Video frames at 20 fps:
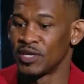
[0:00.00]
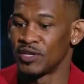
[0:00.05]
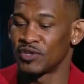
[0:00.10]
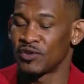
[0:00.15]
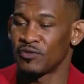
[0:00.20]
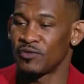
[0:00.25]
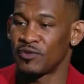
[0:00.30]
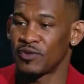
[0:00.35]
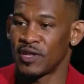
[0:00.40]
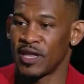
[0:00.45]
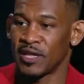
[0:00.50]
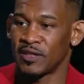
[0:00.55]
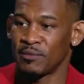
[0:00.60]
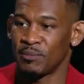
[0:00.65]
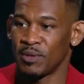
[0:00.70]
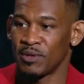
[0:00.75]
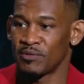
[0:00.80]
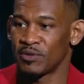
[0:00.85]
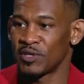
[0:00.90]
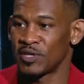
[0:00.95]
So for that to
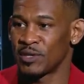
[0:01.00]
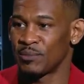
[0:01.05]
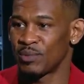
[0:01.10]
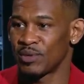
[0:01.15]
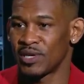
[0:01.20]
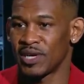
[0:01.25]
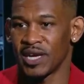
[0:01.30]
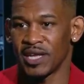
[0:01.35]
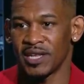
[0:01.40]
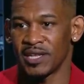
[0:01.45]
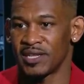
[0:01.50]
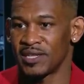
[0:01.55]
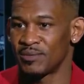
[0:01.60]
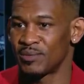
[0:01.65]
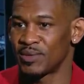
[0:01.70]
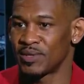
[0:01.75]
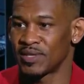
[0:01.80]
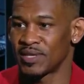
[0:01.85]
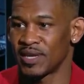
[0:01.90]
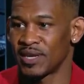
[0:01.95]
be reciprocated, it
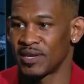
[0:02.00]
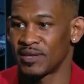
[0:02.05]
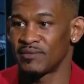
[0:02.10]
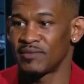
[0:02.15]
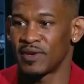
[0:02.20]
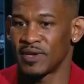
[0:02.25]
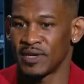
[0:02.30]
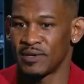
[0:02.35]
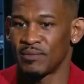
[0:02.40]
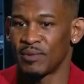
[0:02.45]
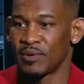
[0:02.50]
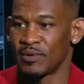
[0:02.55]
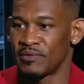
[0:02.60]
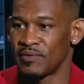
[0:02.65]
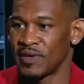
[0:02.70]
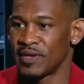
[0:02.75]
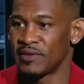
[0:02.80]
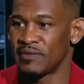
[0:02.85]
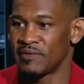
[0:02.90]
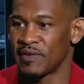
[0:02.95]
was a very
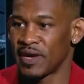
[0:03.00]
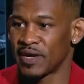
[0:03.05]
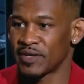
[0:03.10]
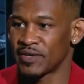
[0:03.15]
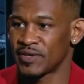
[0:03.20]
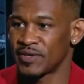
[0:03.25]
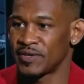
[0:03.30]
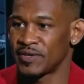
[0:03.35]
motivating factor.